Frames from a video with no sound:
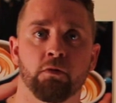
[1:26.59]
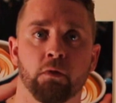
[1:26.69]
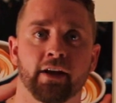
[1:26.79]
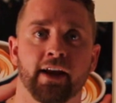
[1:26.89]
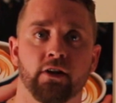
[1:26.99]
you
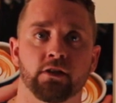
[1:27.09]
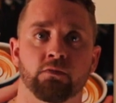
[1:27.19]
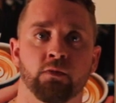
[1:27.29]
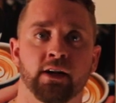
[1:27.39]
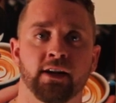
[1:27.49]
want to get those
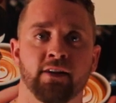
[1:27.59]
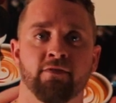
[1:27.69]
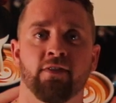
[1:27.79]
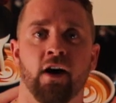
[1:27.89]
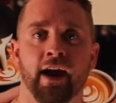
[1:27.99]
really
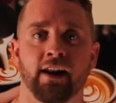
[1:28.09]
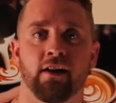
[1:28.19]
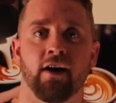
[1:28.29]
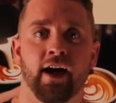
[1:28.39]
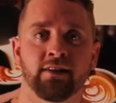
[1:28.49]
fine
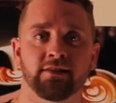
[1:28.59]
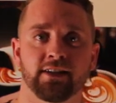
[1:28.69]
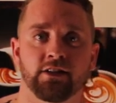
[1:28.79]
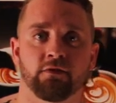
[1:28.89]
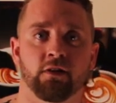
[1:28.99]
lines
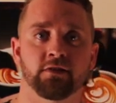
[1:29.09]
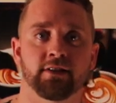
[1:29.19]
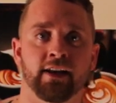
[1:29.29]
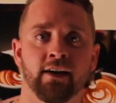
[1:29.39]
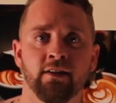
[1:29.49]
in your
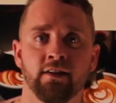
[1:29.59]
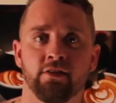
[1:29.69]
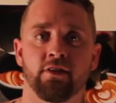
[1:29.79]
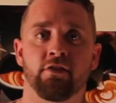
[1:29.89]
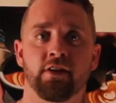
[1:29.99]
Rosetta,
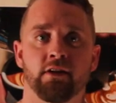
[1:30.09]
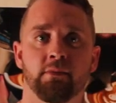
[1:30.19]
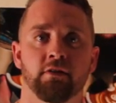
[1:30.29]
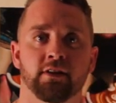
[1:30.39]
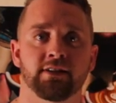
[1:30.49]
the thinner
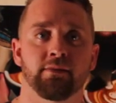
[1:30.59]
milk is